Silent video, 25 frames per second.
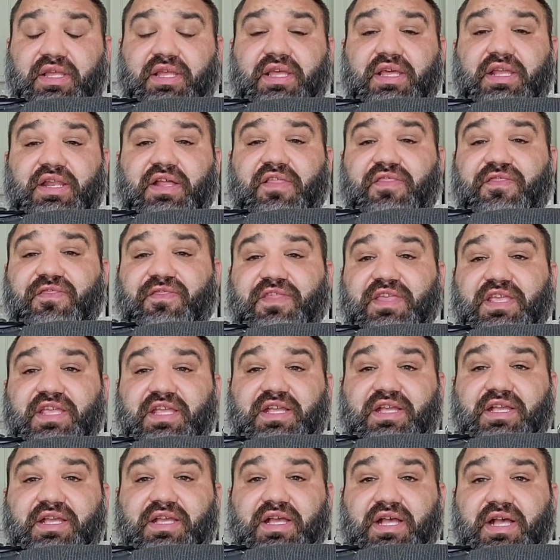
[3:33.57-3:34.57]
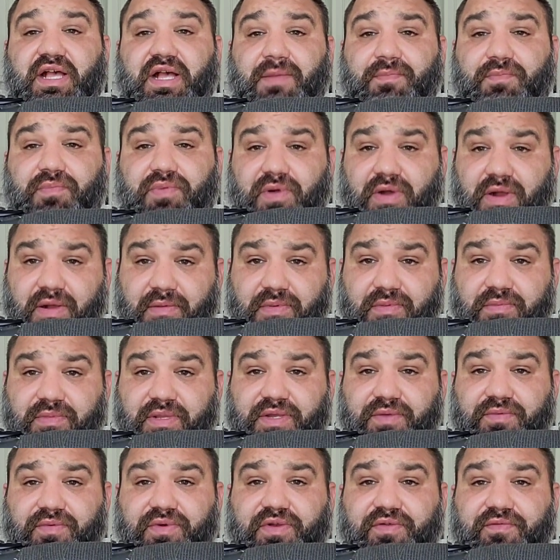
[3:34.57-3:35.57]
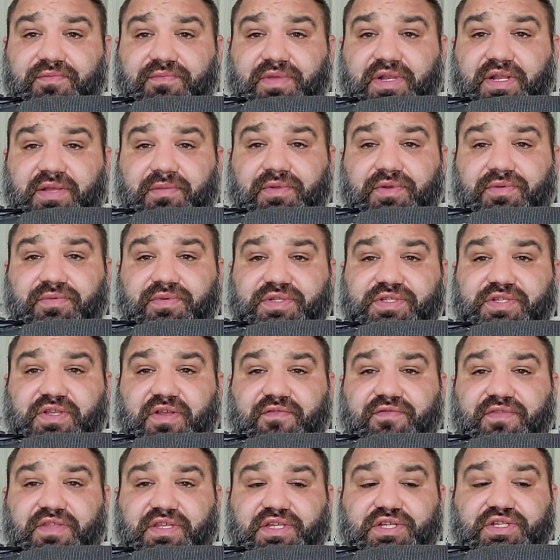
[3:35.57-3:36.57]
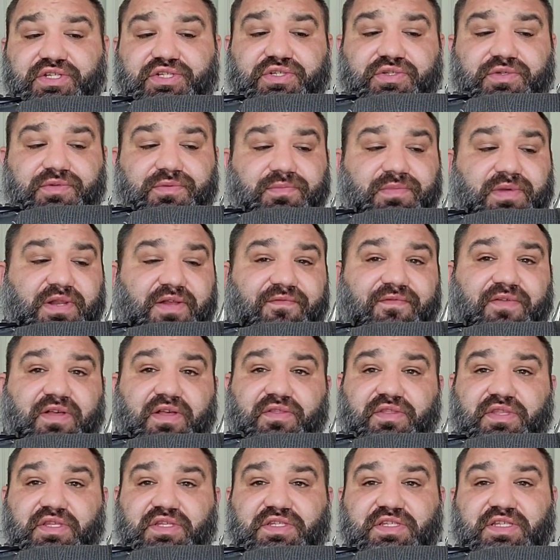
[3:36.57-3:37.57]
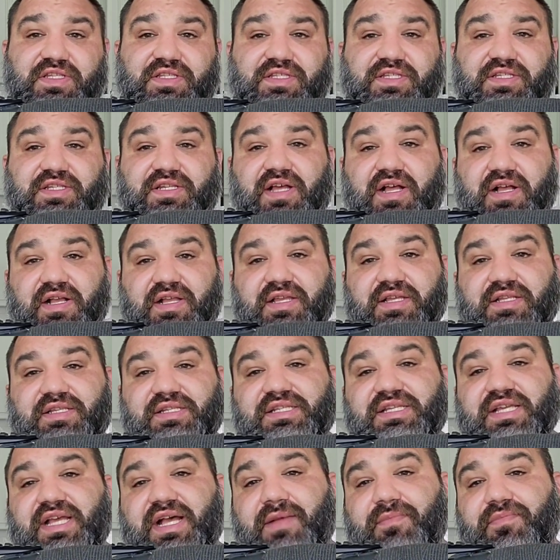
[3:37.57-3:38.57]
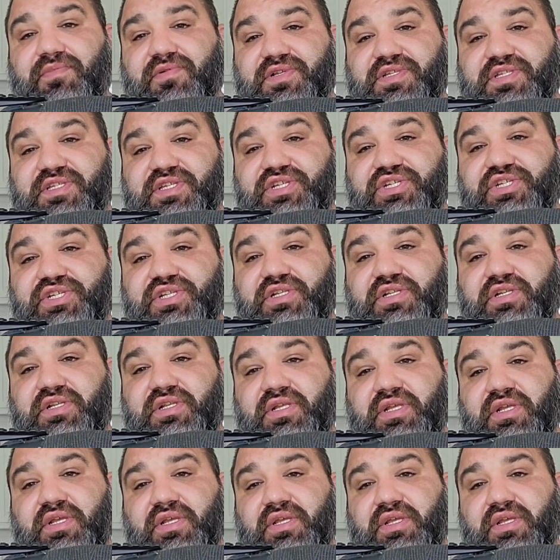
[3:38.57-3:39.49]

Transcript: and I think I probably would have been able to resolve the issue, but I found this in stock at DI Precision.